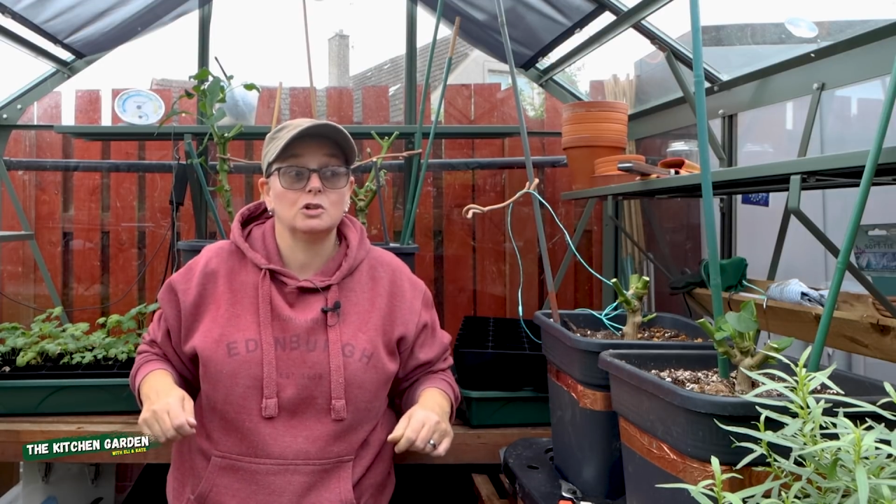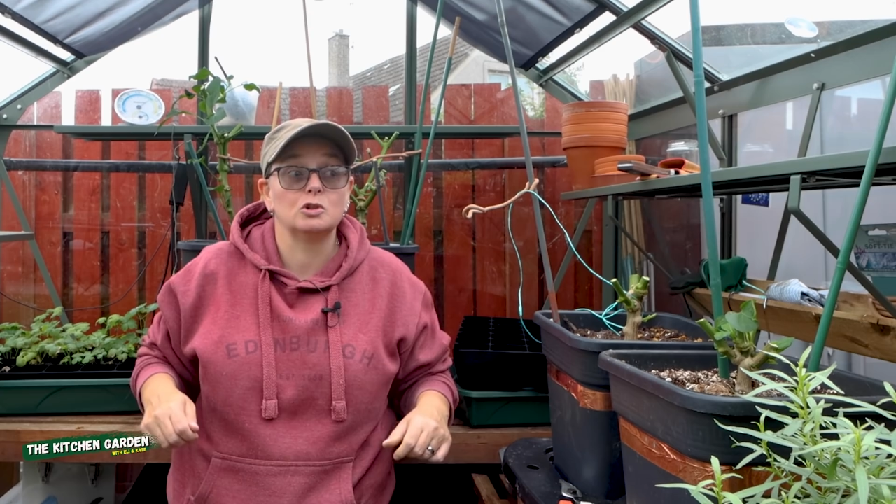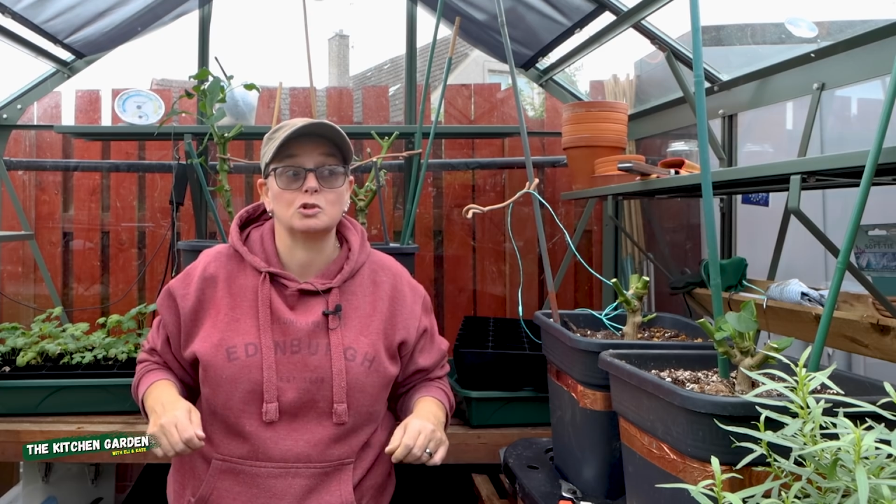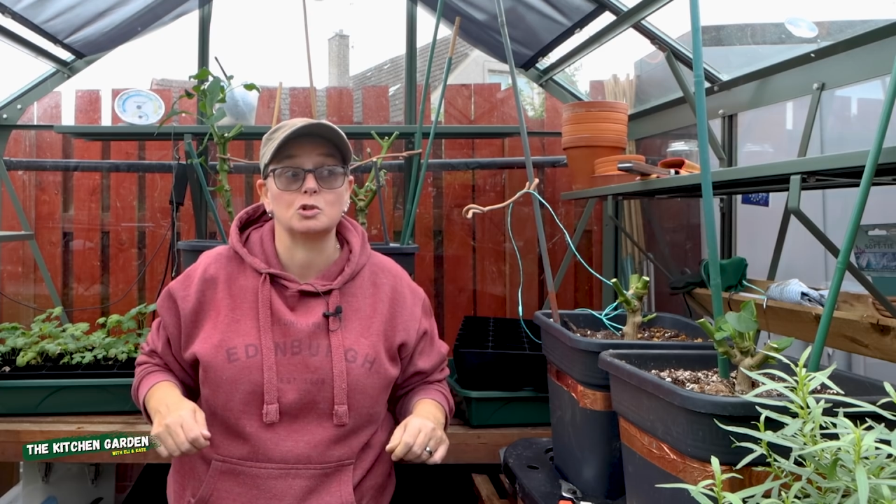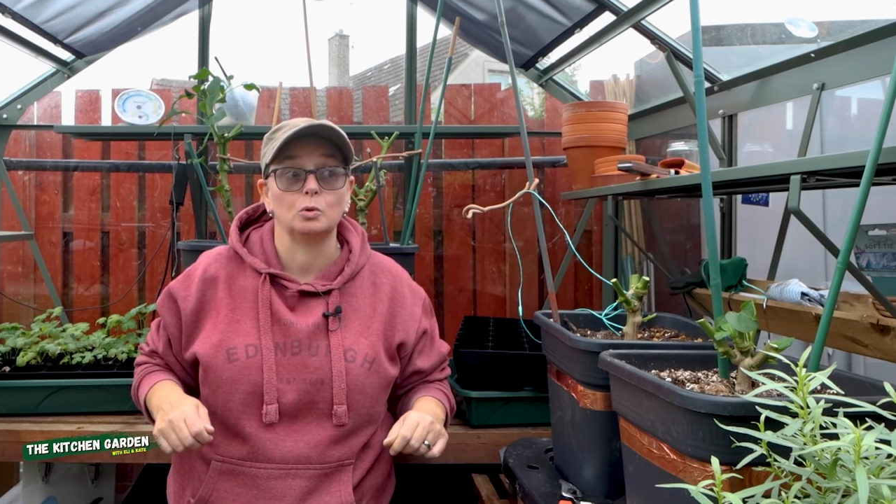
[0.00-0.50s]

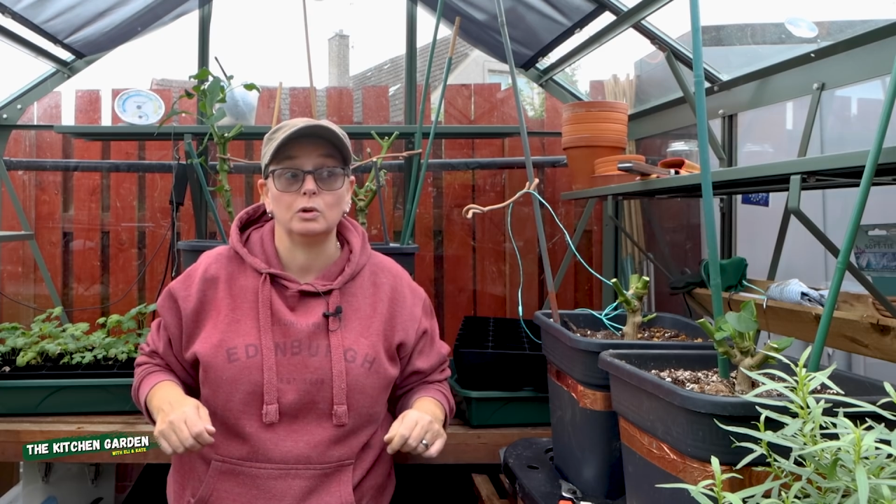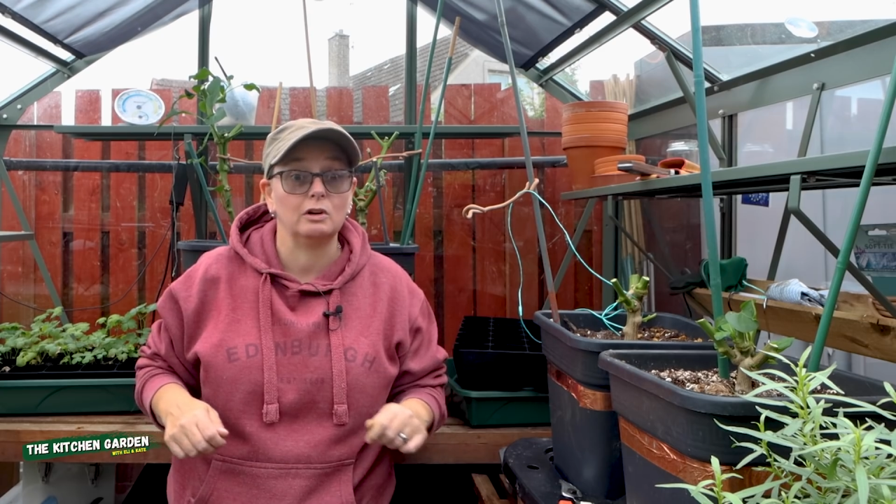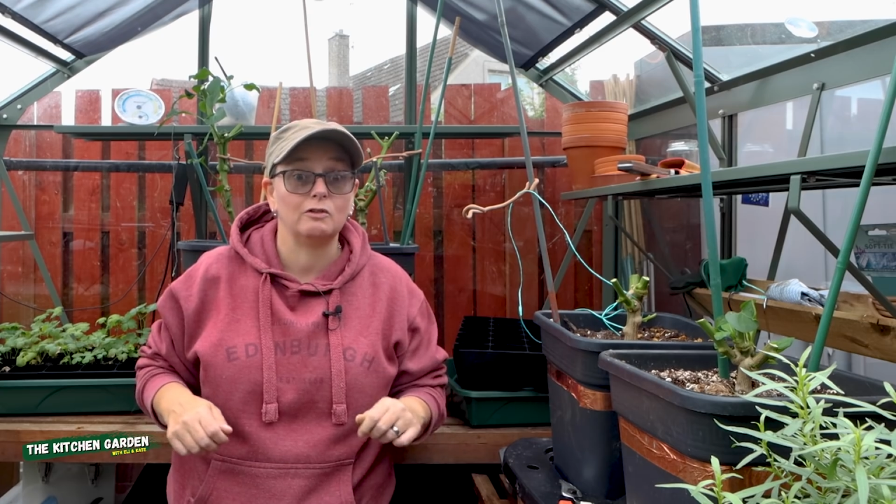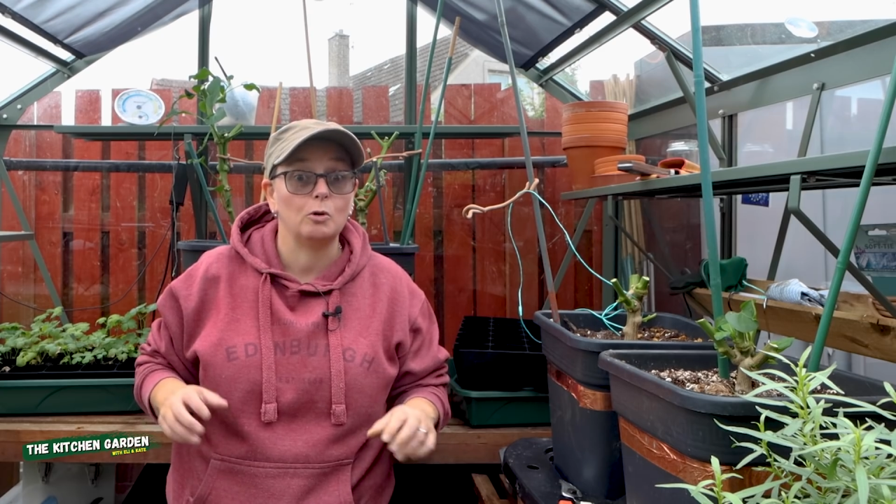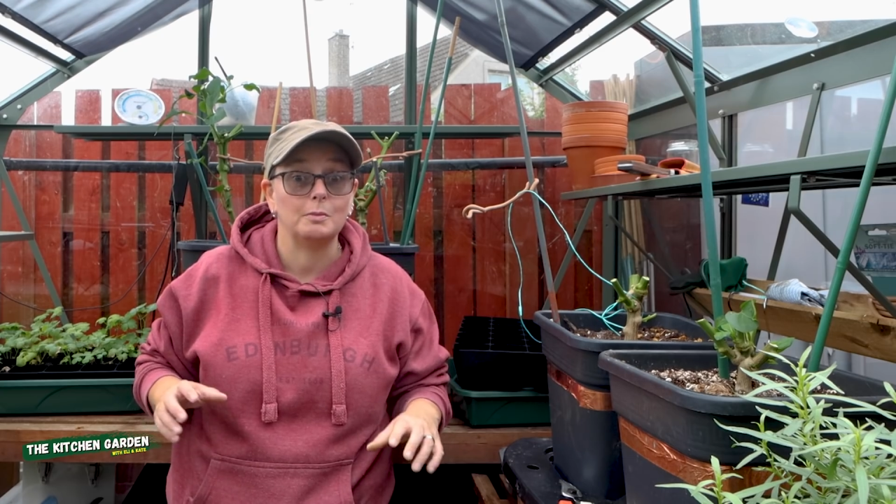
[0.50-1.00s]
sowing
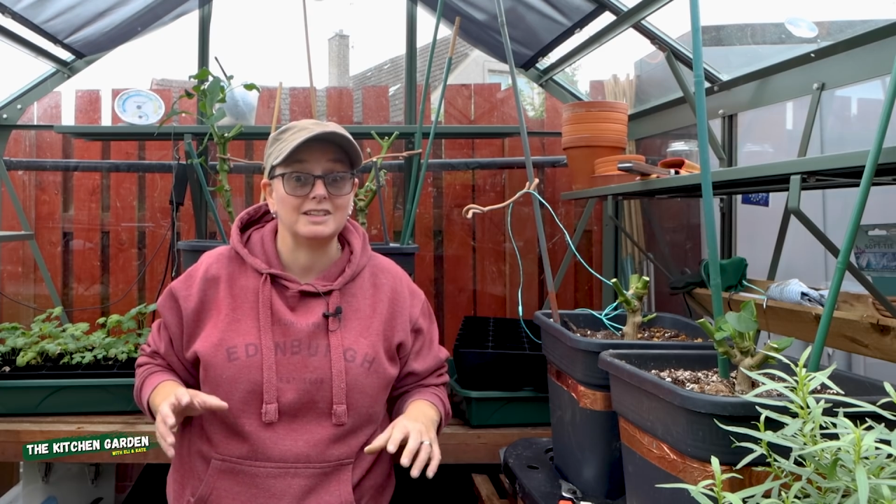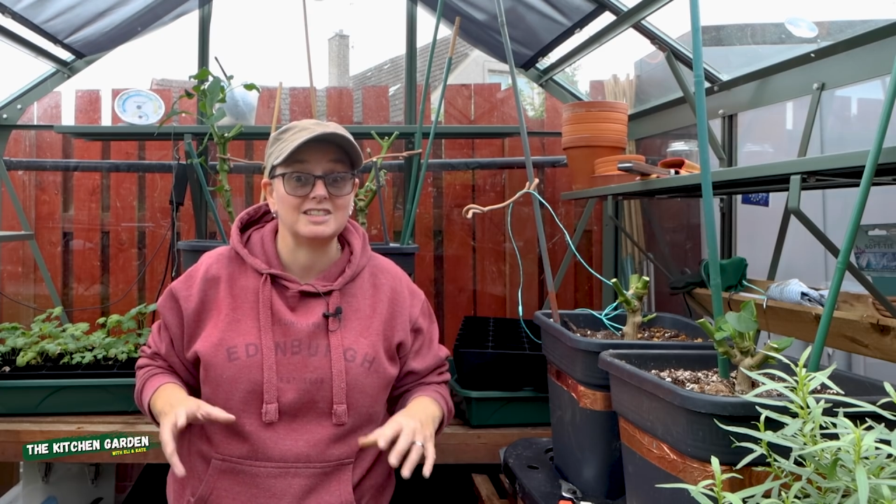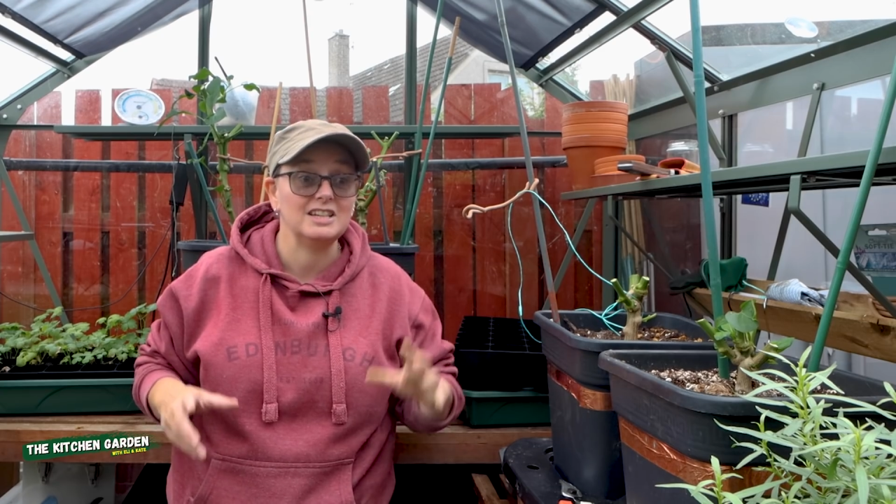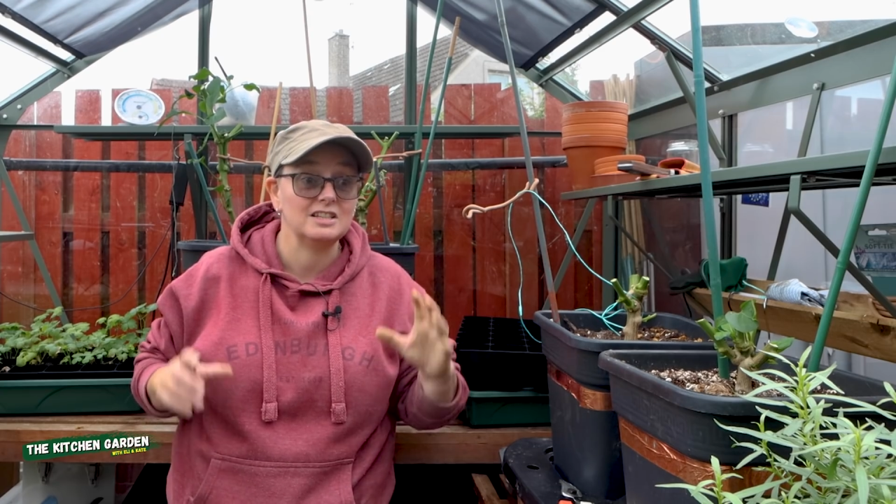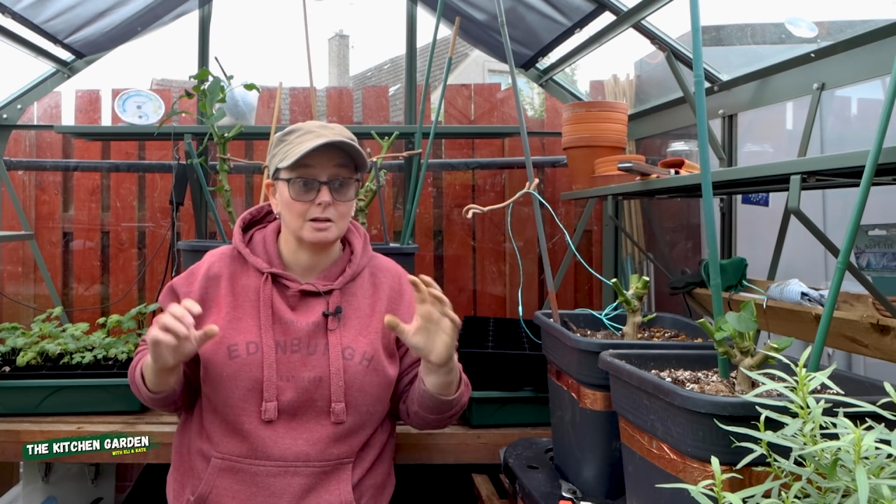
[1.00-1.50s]
of all my seeds